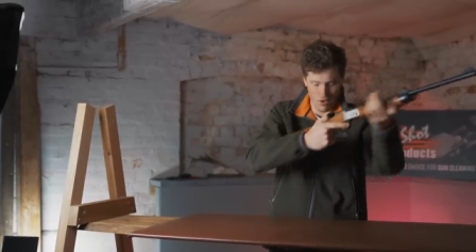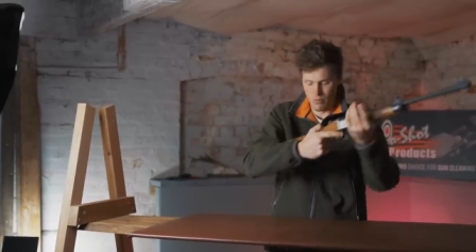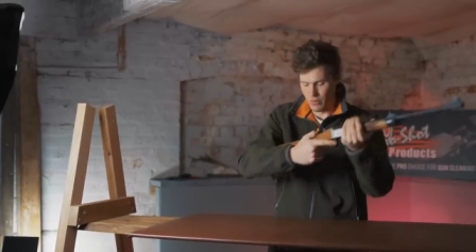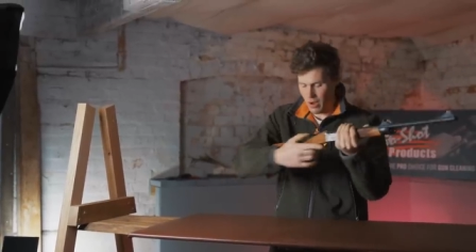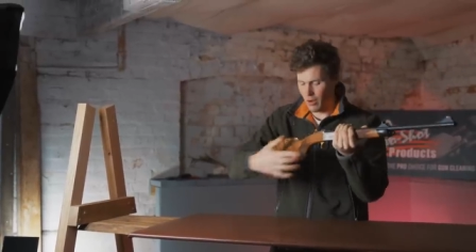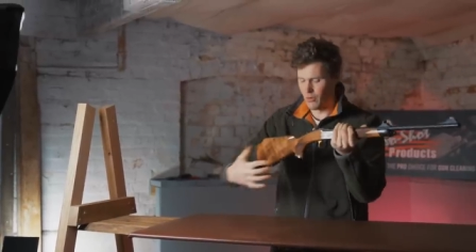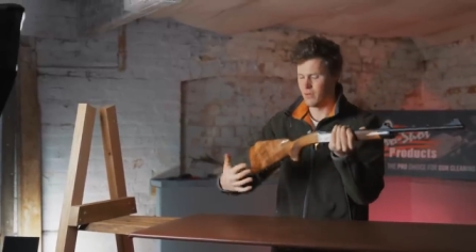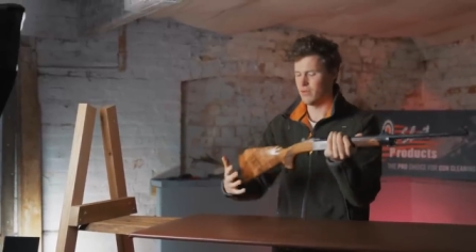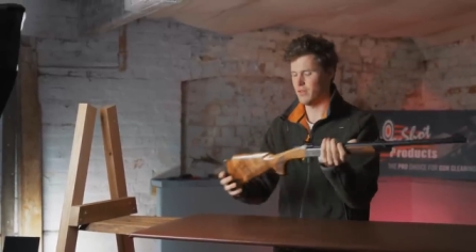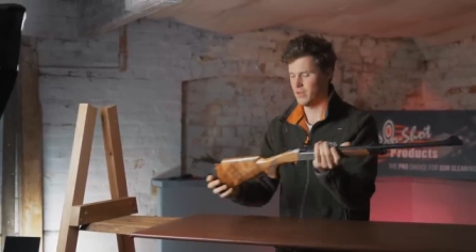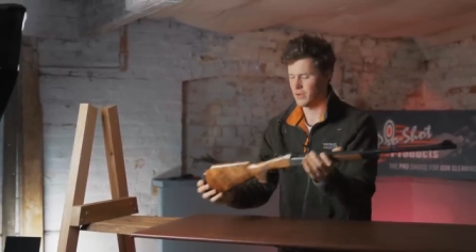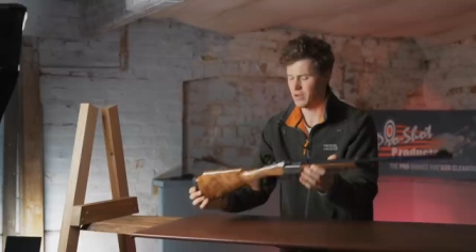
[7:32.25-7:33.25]
You know
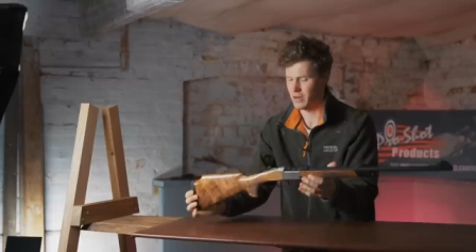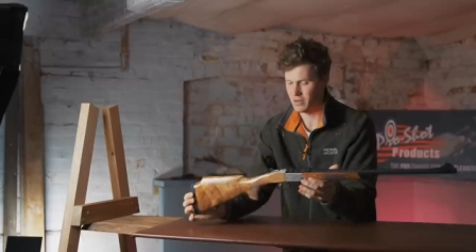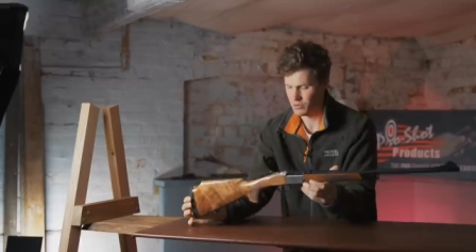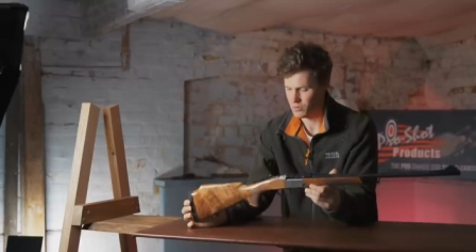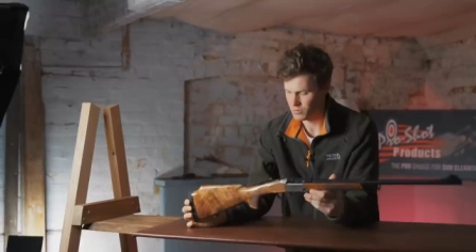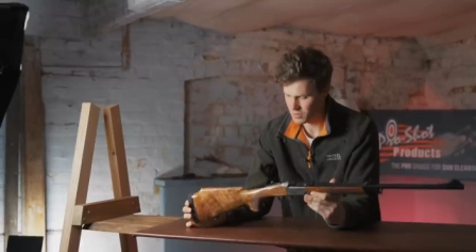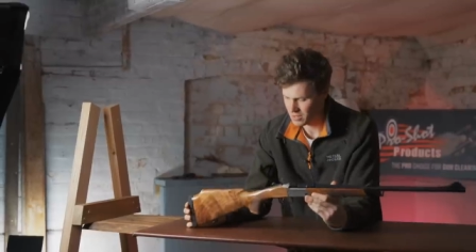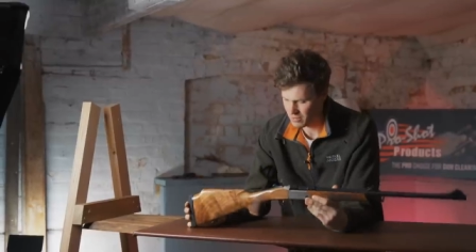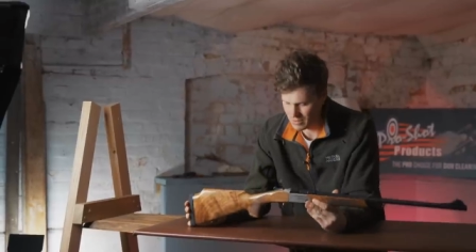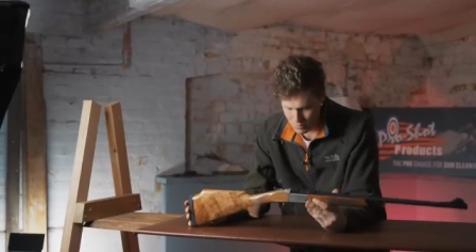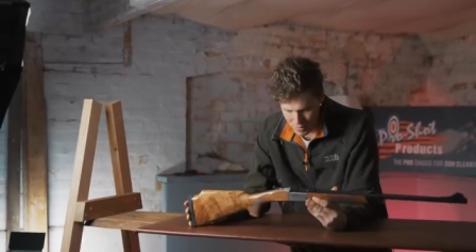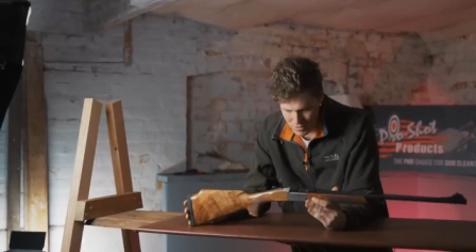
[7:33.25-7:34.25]
that you're going to do some
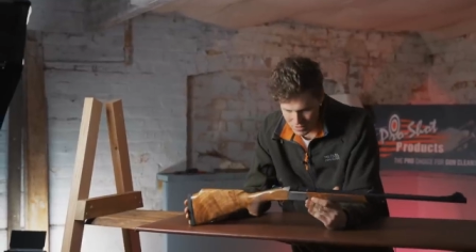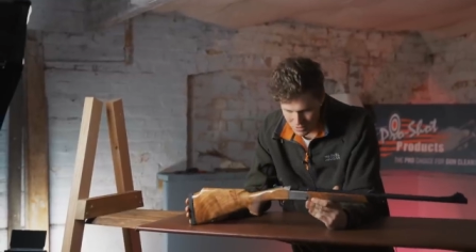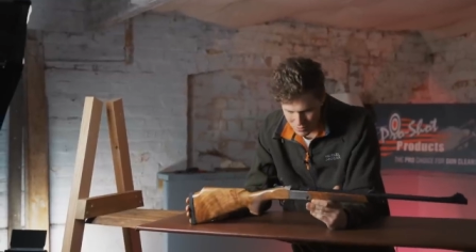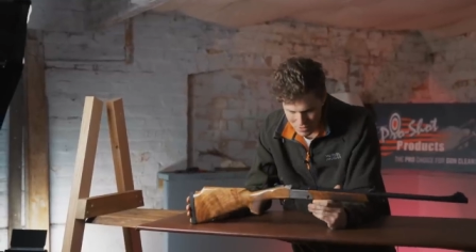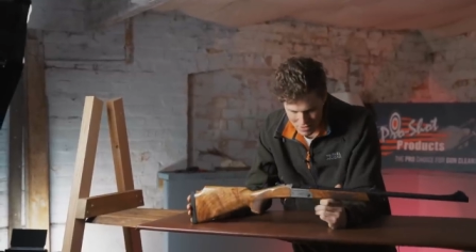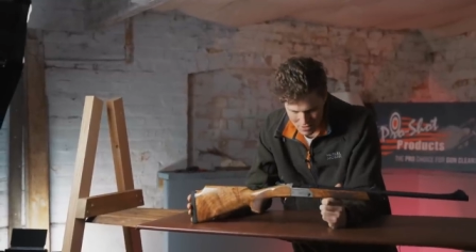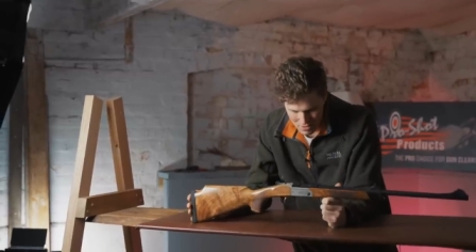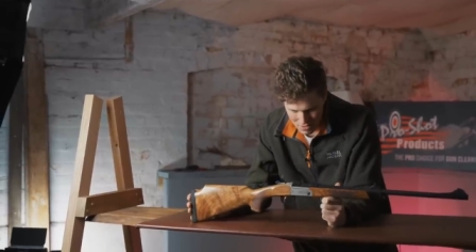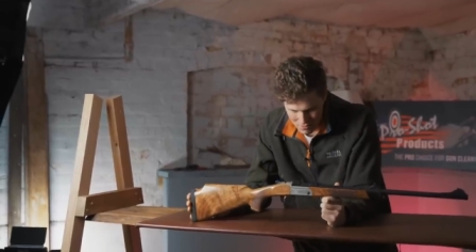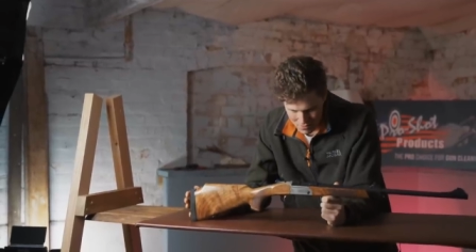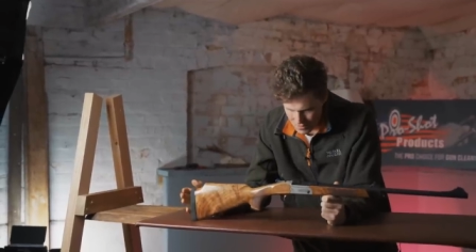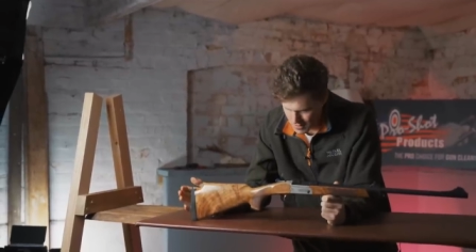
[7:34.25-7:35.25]
serious business with this gun.